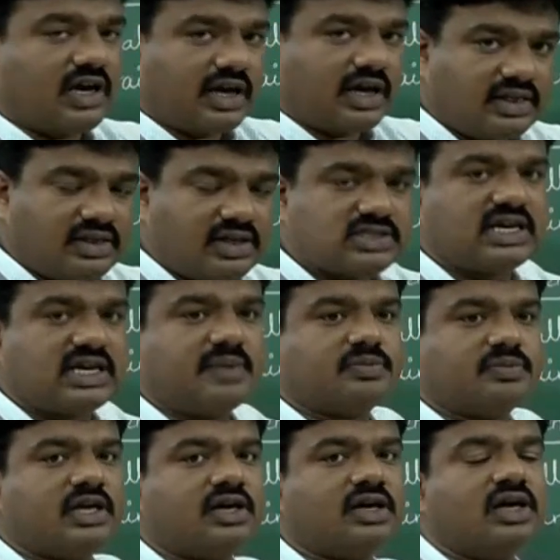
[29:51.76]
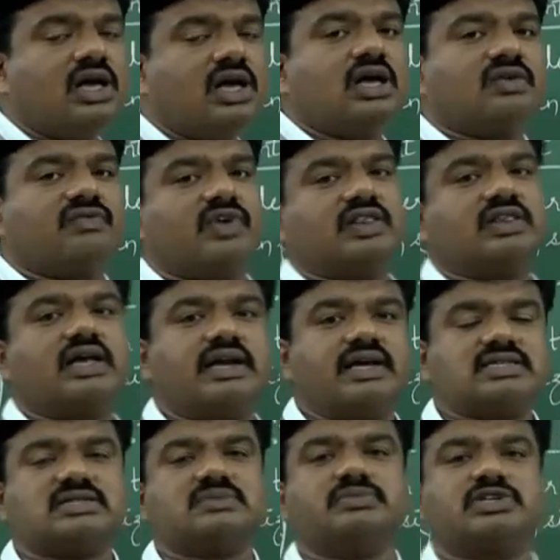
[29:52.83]
again the same thing, when there
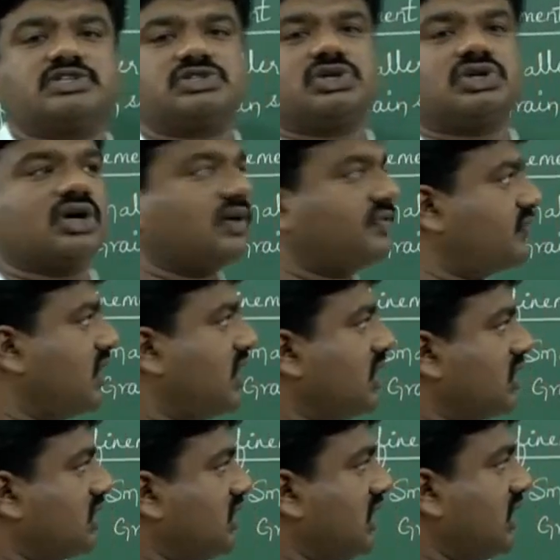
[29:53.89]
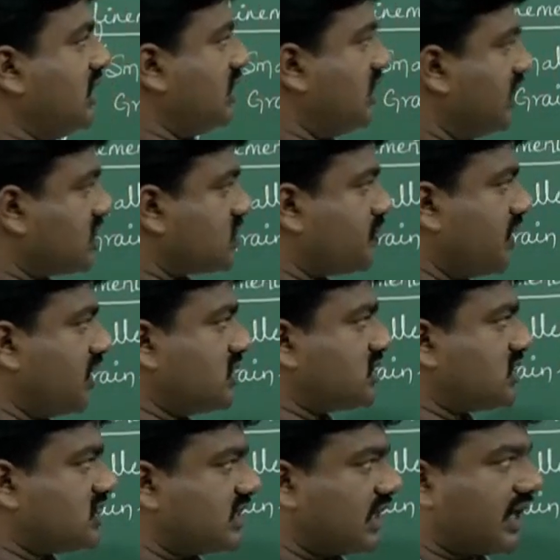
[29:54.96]
is a mixture of the
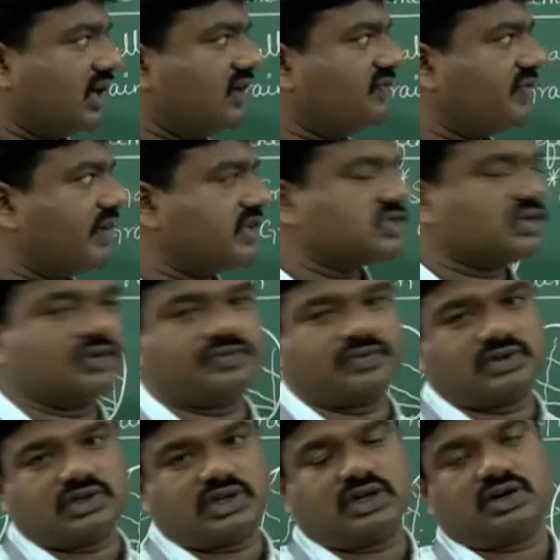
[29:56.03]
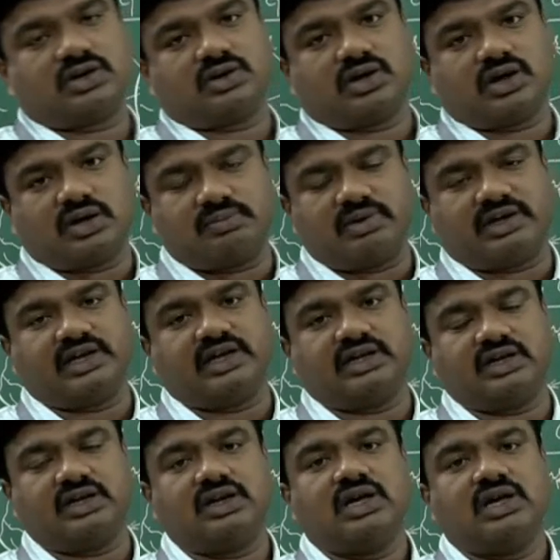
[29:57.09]
dispersed second phase of
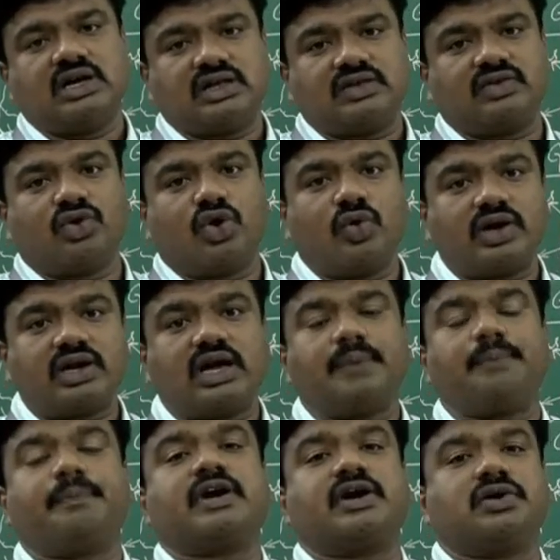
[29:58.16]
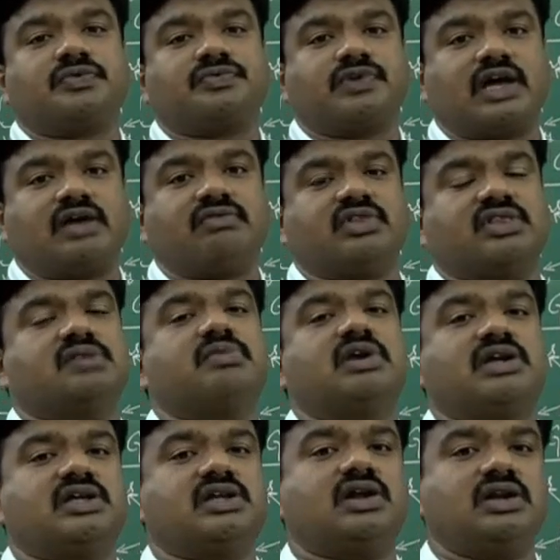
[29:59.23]
material over a period of time, when the
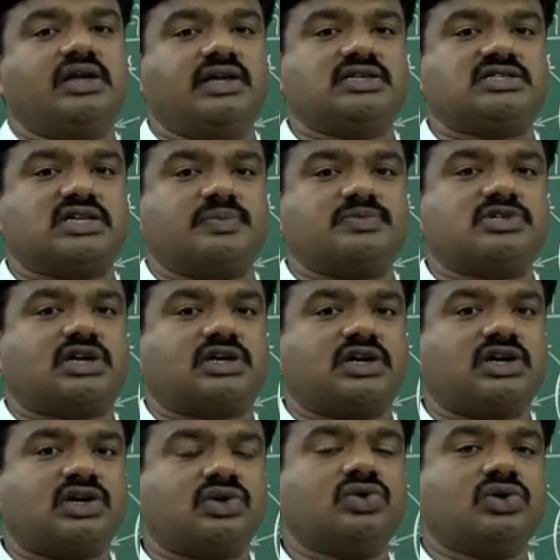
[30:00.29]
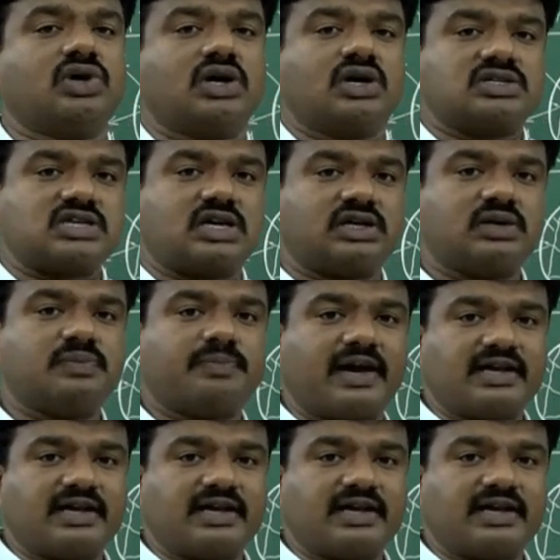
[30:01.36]
material is subjected to certain